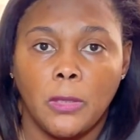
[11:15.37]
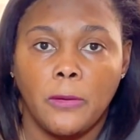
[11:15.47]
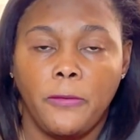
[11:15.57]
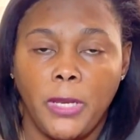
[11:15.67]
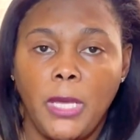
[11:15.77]

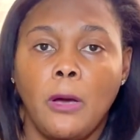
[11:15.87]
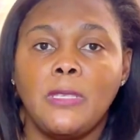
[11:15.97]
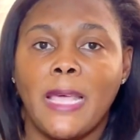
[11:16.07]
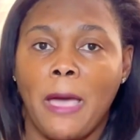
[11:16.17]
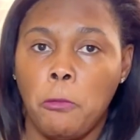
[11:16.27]
videos
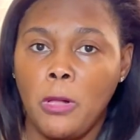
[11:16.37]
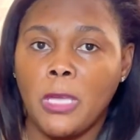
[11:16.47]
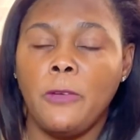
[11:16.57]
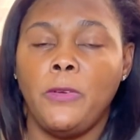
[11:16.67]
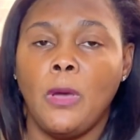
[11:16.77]
that will
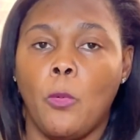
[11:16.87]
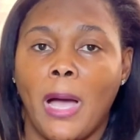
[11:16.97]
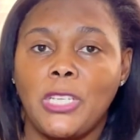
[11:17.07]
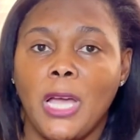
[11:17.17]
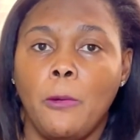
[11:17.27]
give you your
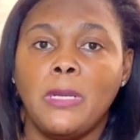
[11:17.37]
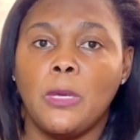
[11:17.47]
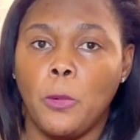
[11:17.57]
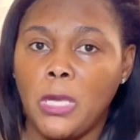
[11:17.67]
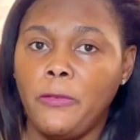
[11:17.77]
watch hours, it
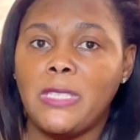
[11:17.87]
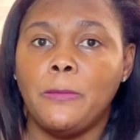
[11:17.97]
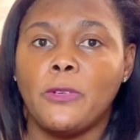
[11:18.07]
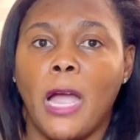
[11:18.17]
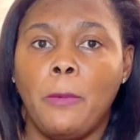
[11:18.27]
will give you
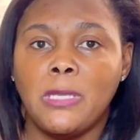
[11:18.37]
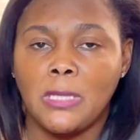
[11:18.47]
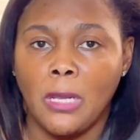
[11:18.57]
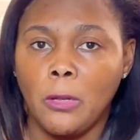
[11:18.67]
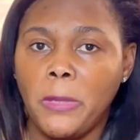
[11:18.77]
subscribers, it's
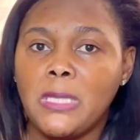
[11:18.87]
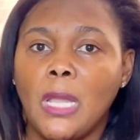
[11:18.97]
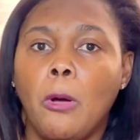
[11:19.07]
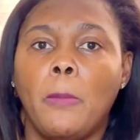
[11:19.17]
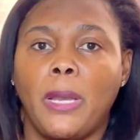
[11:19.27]
a little bit
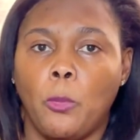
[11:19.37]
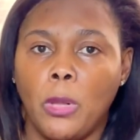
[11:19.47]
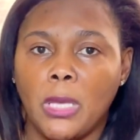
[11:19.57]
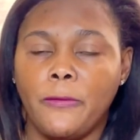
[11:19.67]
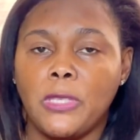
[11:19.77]
slower, but it
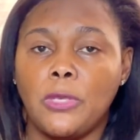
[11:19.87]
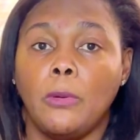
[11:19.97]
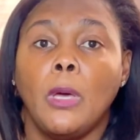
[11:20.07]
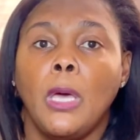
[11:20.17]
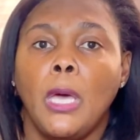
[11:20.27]
will give it to you.
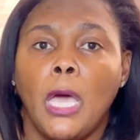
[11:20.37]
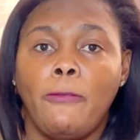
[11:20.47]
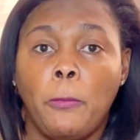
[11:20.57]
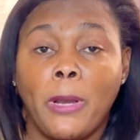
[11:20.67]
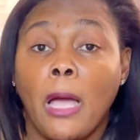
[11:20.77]
If you
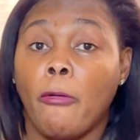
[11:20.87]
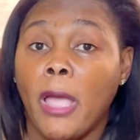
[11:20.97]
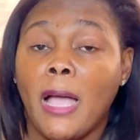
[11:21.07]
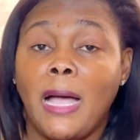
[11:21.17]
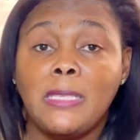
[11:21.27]
put out great
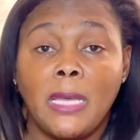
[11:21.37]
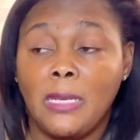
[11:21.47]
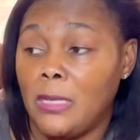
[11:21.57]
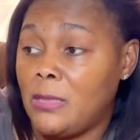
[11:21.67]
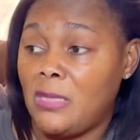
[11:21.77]
content,
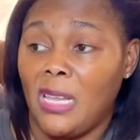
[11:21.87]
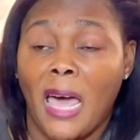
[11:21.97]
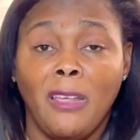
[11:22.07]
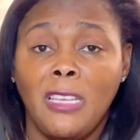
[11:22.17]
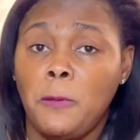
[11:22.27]
so a
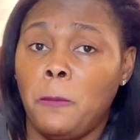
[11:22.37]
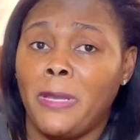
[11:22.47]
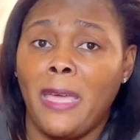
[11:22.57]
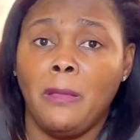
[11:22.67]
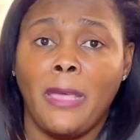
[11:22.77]
lot of these people,
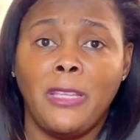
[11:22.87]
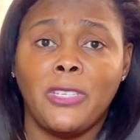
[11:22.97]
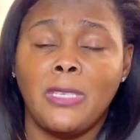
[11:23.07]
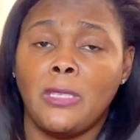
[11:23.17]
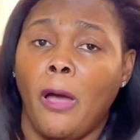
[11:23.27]
they
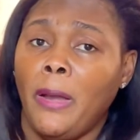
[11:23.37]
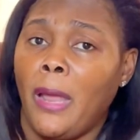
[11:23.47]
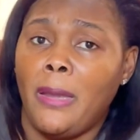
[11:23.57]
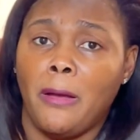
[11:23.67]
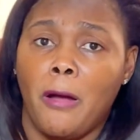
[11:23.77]
just started
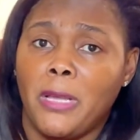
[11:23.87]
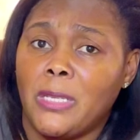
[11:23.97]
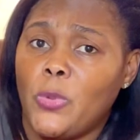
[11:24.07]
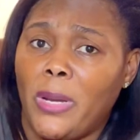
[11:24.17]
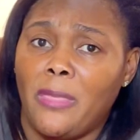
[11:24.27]
and they're already at
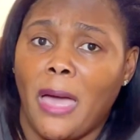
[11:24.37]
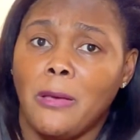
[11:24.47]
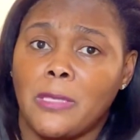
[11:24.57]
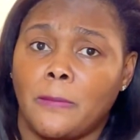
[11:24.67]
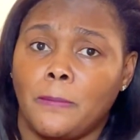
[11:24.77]
20,000.